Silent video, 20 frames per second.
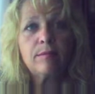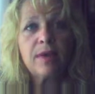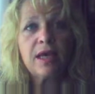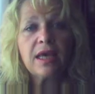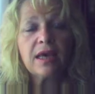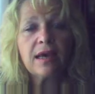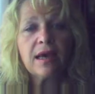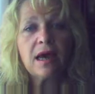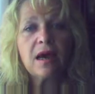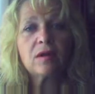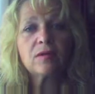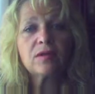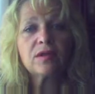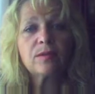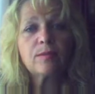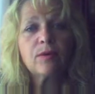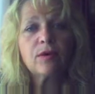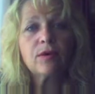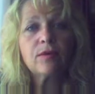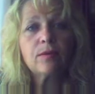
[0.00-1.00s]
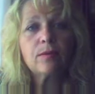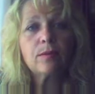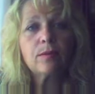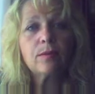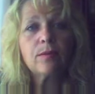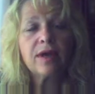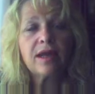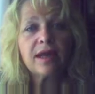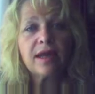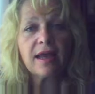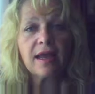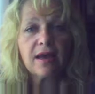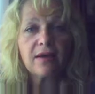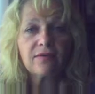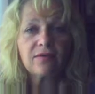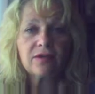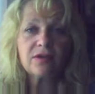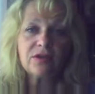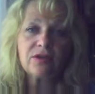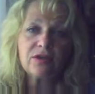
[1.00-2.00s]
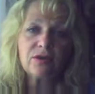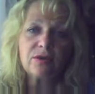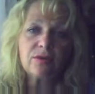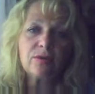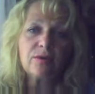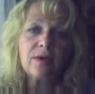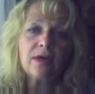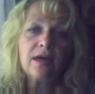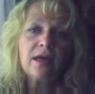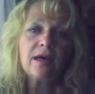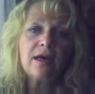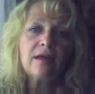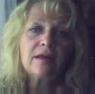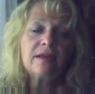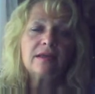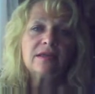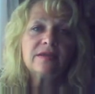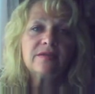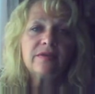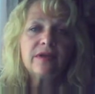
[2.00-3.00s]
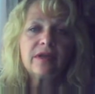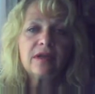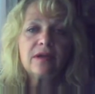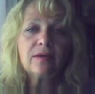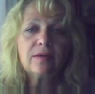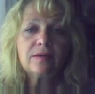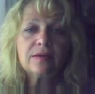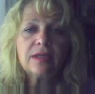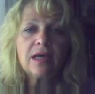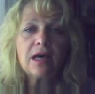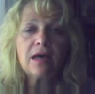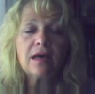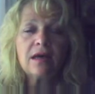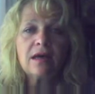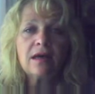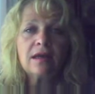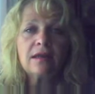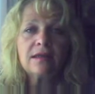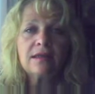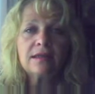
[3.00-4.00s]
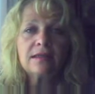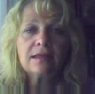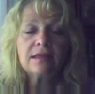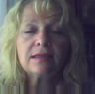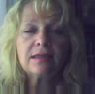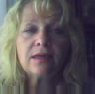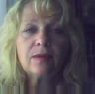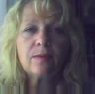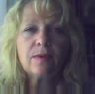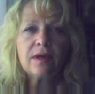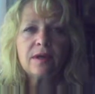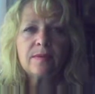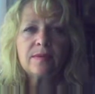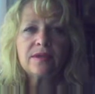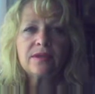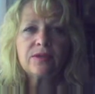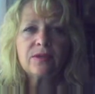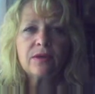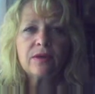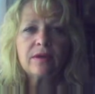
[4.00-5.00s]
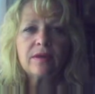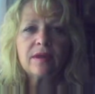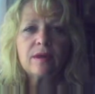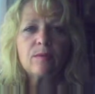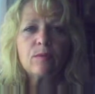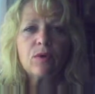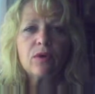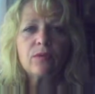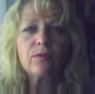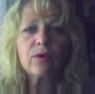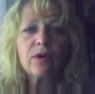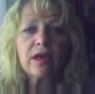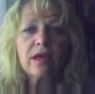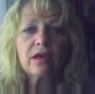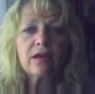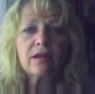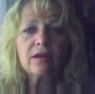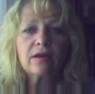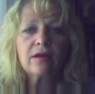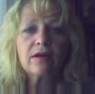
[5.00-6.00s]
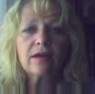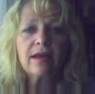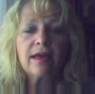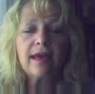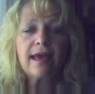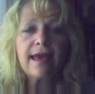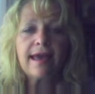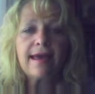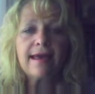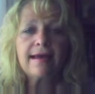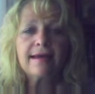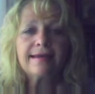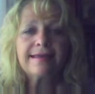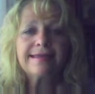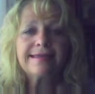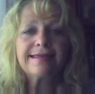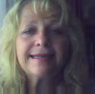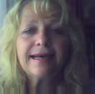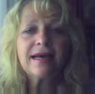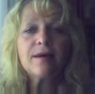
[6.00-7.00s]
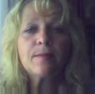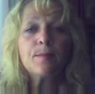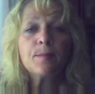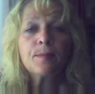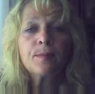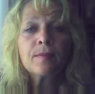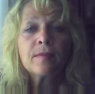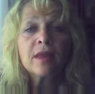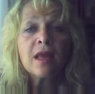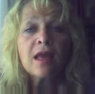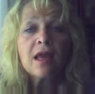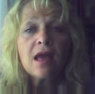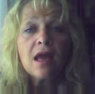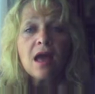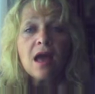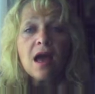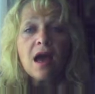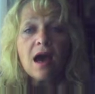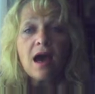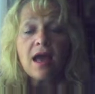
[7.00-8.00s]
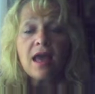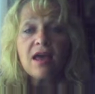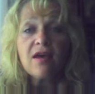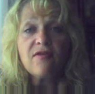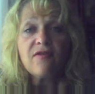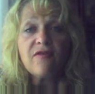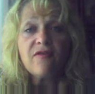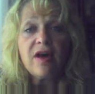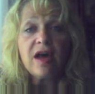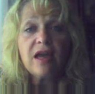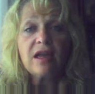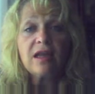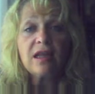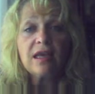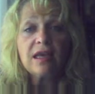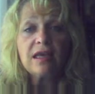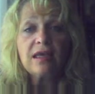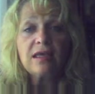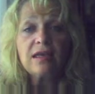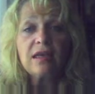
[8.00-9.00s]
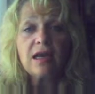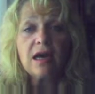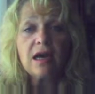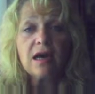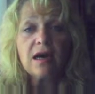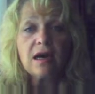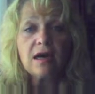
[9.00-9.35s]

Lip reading: me accountable when I have to do these videos. At least it did when I was doing them more regularly. And I have finally,